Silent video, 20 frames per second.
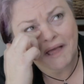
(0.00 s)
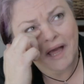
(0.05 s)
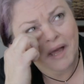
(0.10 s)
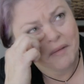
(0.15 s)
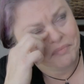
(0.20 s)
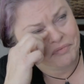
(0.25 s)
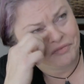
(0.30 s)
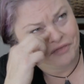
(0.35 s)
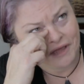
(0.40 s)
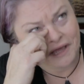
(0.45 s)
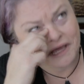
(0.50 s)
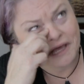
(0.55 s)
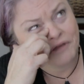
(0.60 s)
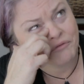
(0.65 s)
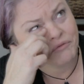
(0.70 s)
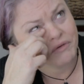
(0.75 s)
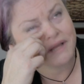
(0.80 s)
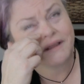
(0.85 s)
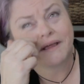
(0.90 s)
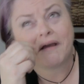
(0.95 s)
I'm
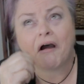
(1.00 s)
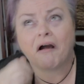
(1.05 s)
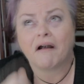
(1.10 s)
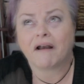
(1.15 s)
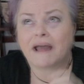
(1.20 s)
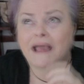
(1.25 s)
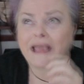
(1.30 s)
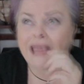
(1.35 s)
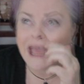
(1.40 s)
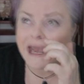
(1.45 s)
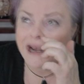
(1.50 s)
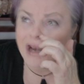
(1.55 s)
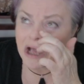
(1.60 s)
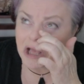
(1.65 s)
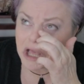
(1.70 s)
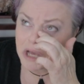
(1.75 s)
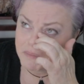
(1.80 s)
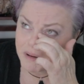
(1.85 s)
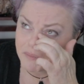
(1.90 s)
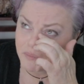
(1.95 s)
thinking really hard. I
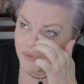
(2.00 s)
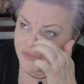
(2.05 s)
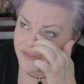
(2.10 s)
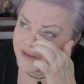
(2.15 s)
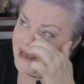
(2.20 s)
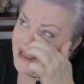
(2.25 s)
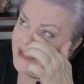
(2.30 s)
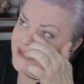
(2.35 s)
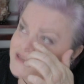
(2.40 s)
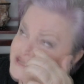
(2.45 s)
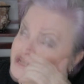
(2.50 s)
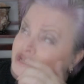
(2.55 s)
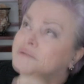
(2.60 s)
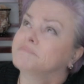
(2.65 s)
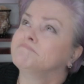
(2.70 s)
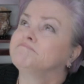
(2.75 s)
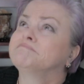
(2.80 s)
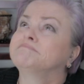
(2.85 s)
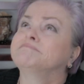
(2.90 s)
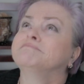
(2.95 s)
cannot come up with an answer.